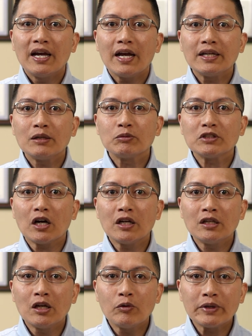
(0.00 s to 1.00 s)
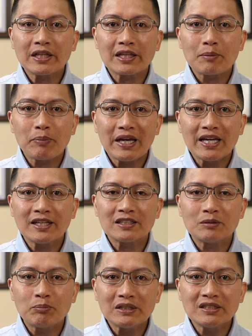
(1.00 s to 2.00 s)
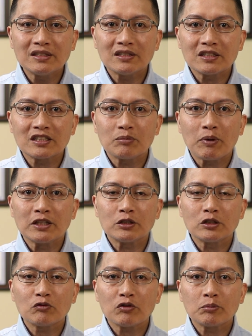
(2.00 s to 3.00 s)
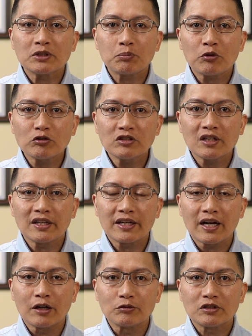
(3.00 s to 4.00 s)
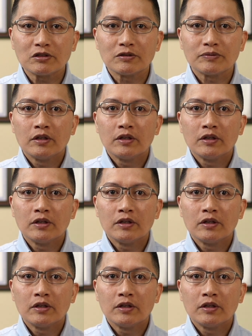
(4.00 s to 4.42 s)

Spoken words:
and he was unknowingly paying his business expenses from his personal accounts.